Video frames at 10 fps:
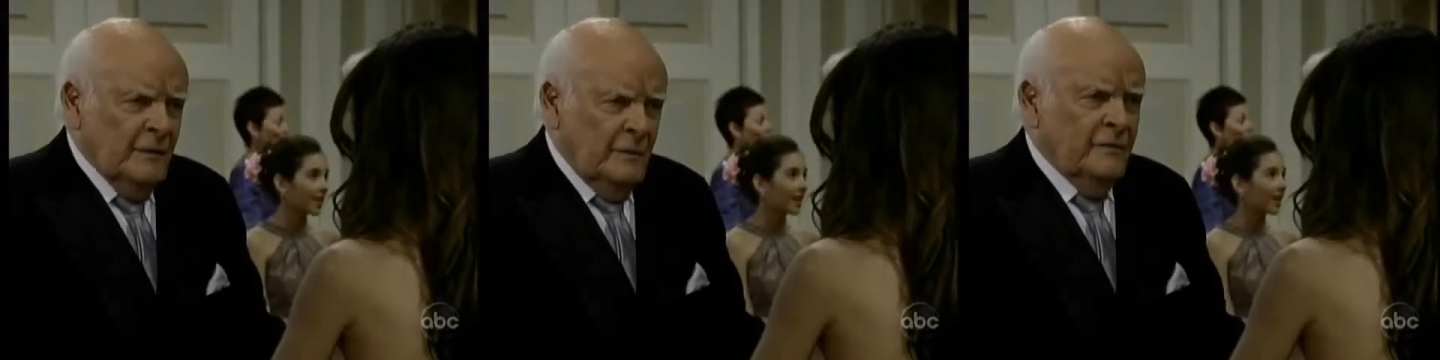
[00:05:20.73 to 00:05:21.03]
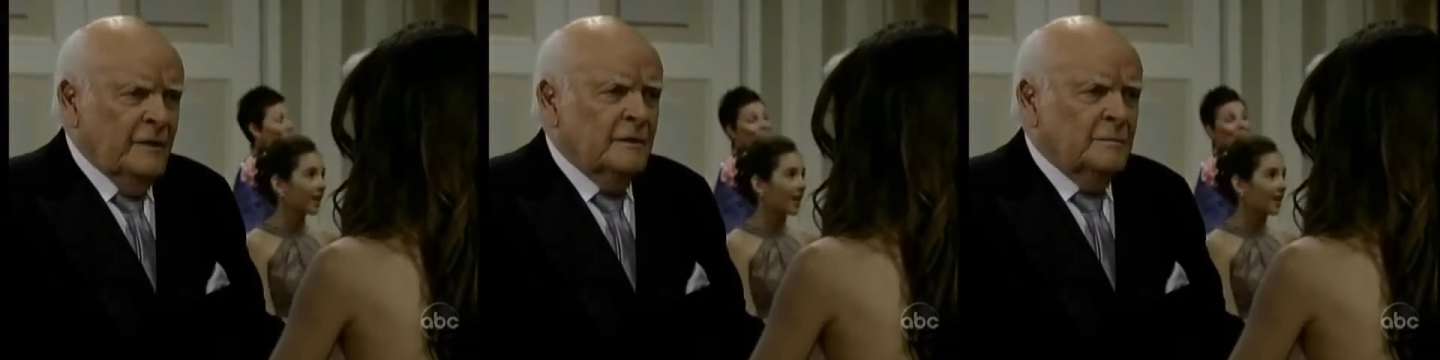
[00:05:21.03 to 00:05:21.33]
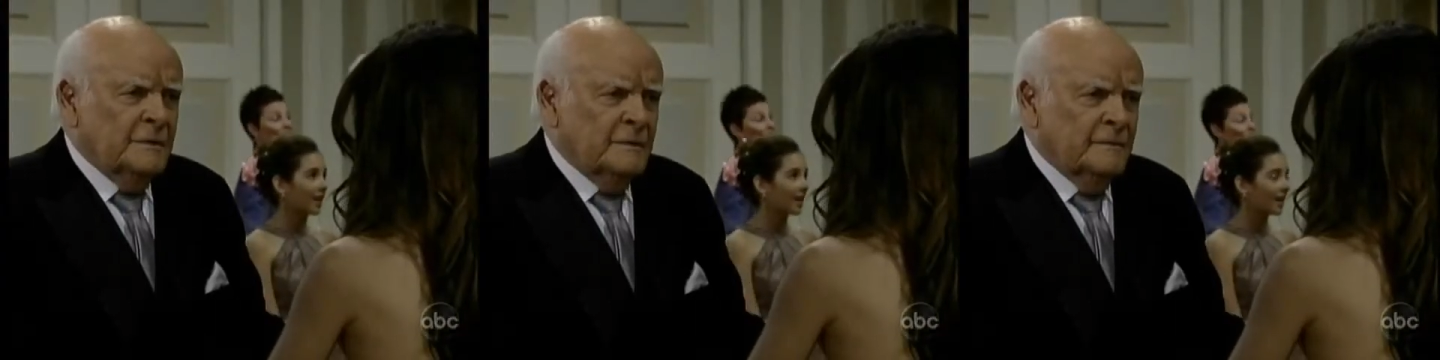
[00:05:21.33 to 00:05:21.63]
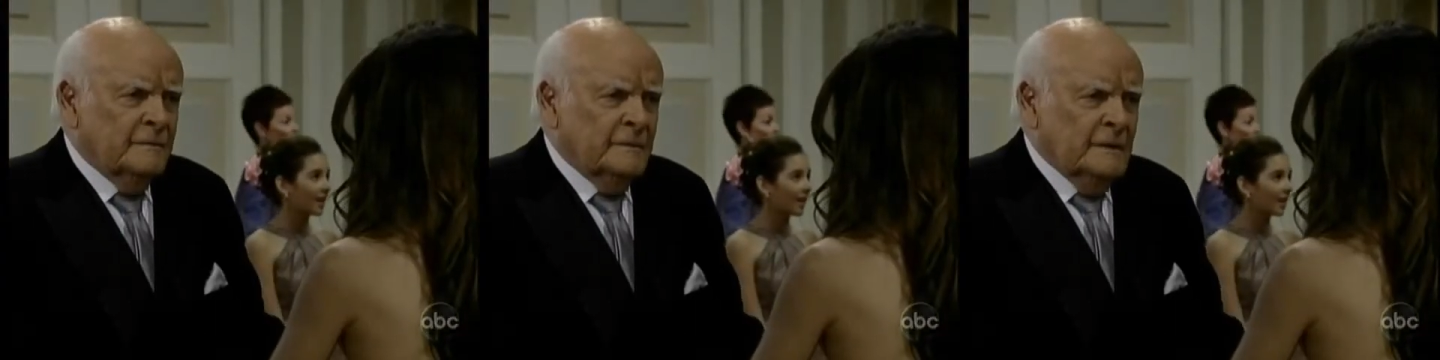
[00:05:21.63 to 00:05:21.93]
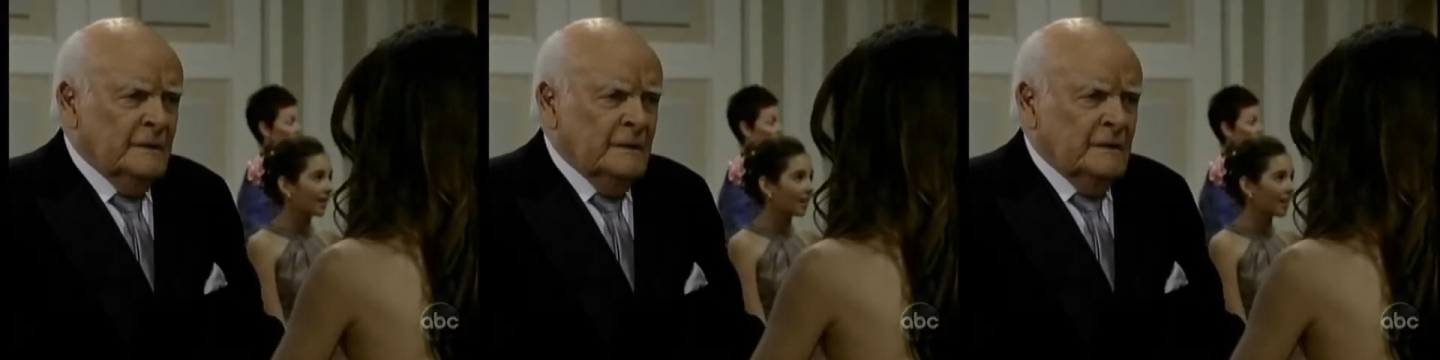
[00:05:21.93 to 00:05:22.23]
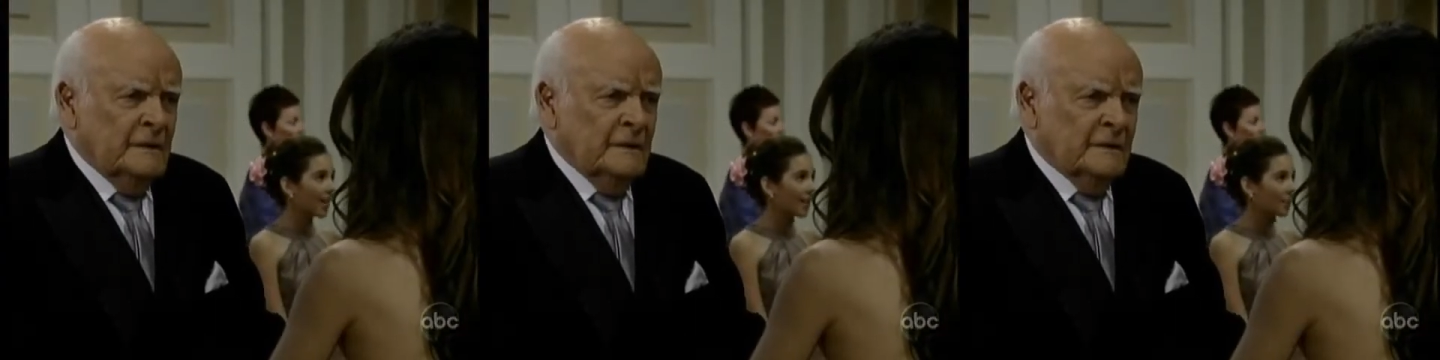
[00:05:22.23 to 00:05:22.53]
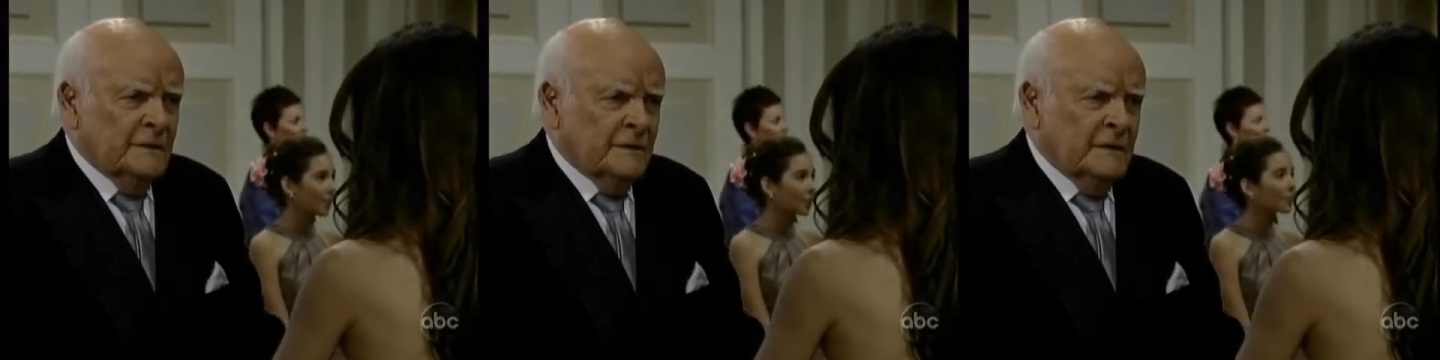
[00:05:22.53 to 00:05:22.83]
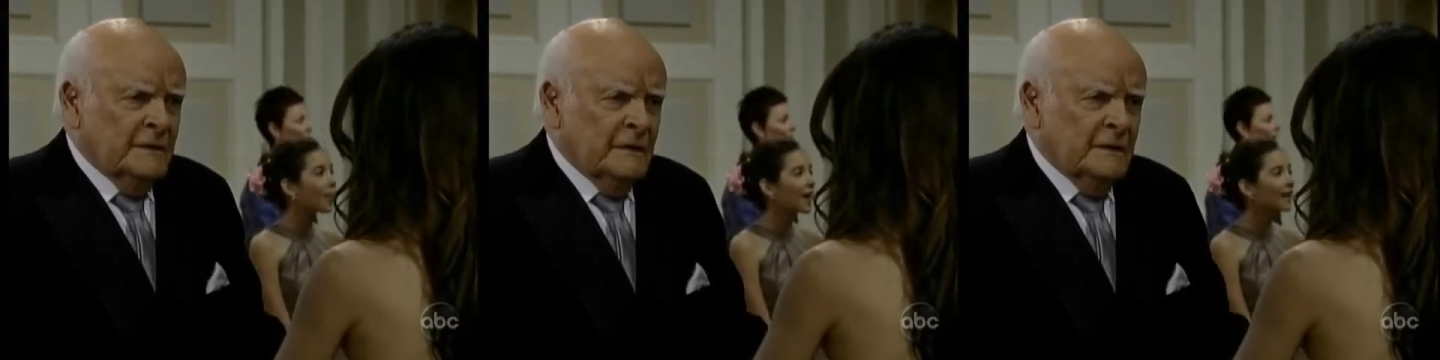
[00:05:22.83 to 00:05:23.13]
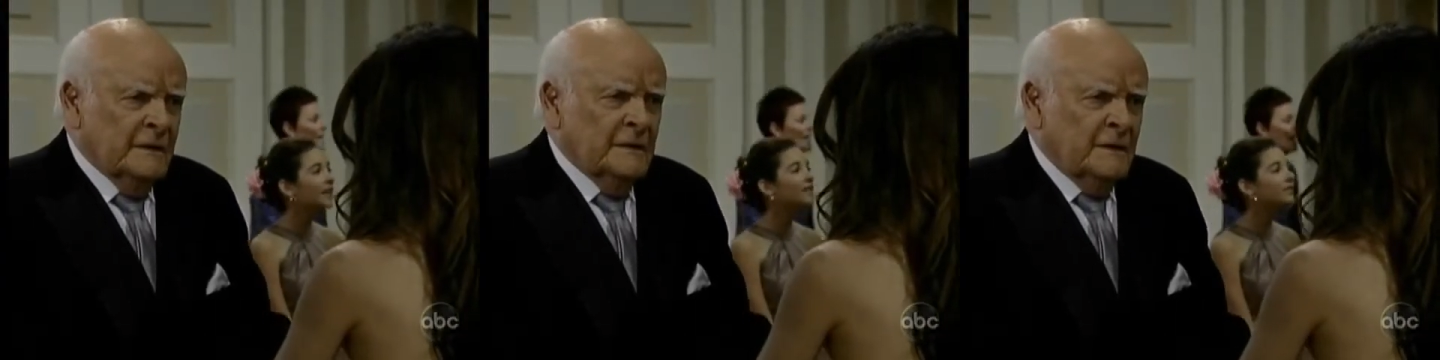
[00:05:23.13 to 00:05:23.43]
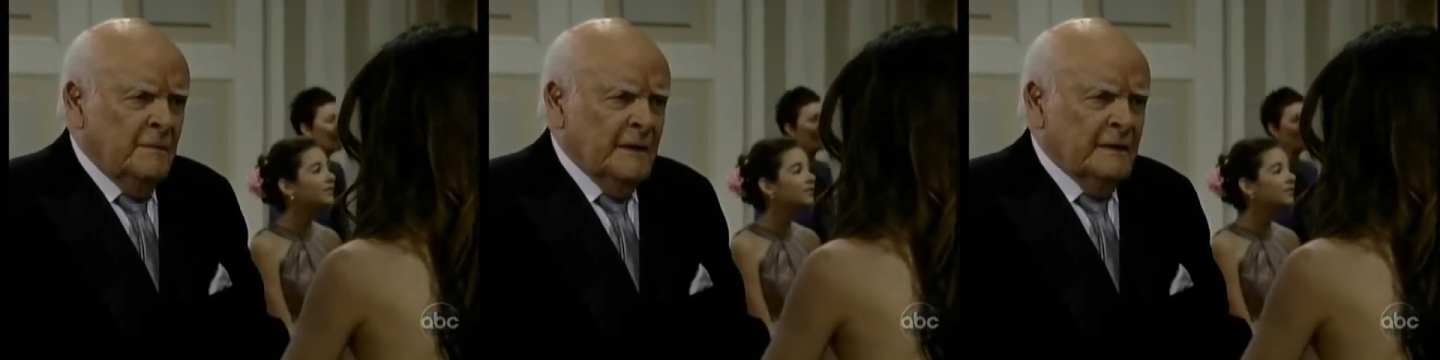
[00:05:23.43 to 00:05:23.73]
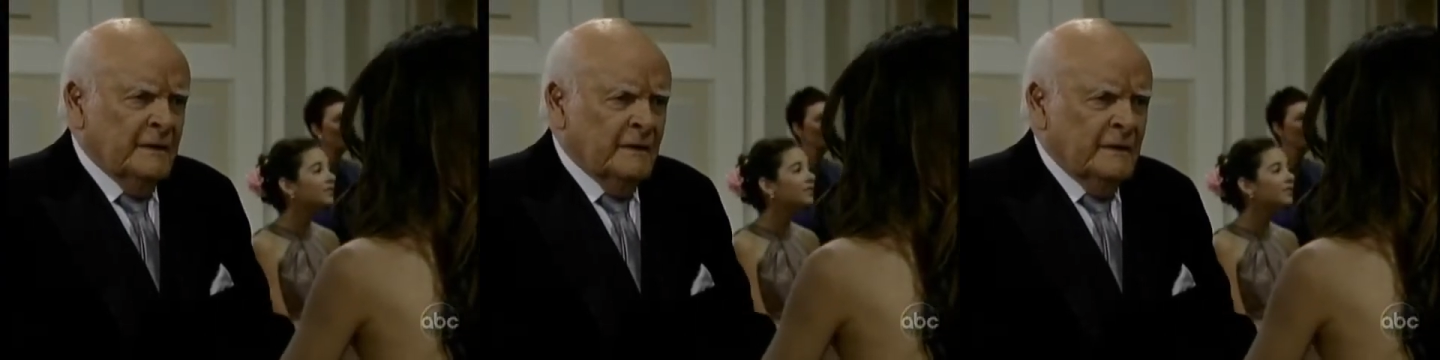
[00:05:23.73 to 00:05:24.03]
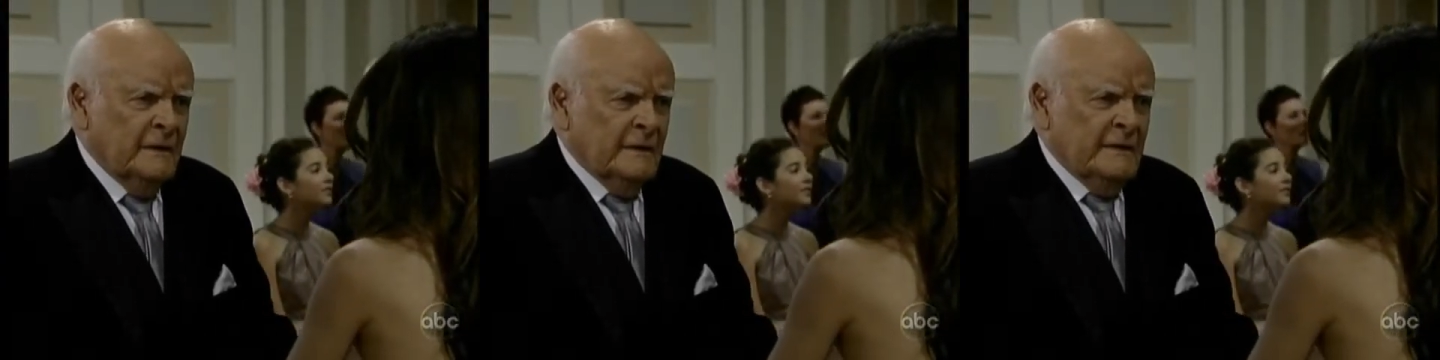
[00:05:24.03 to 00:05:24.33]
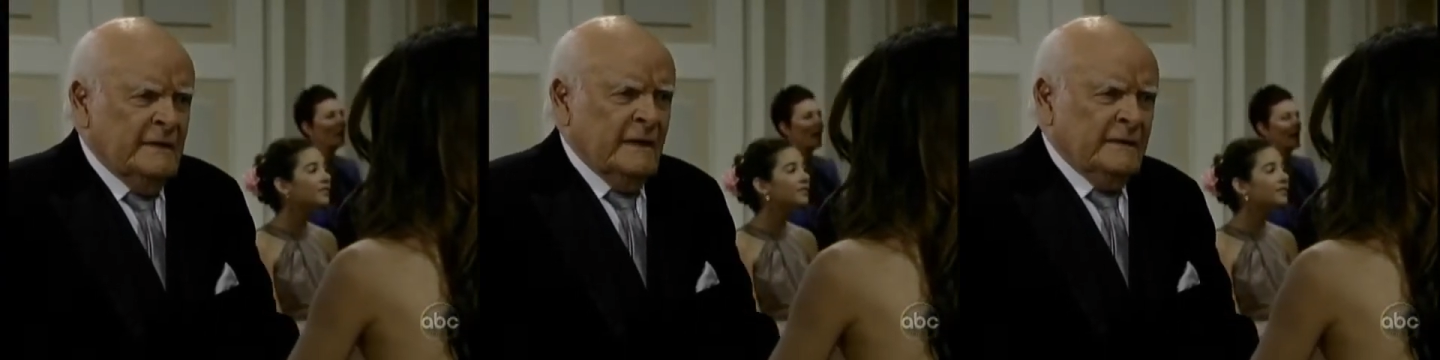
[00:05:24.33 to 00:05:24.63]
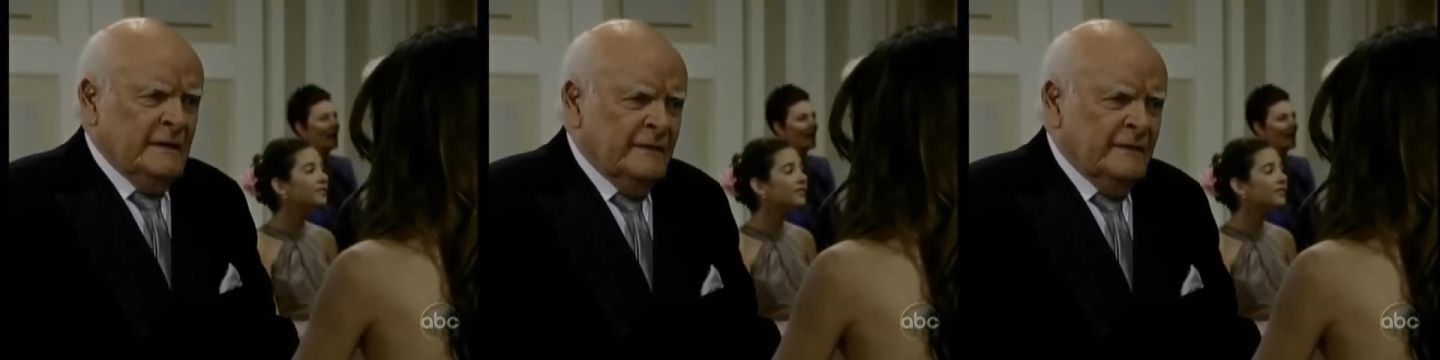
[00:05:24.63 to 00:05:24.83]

Speaker 1: would have helped. You certainly didn't need to depend on Dante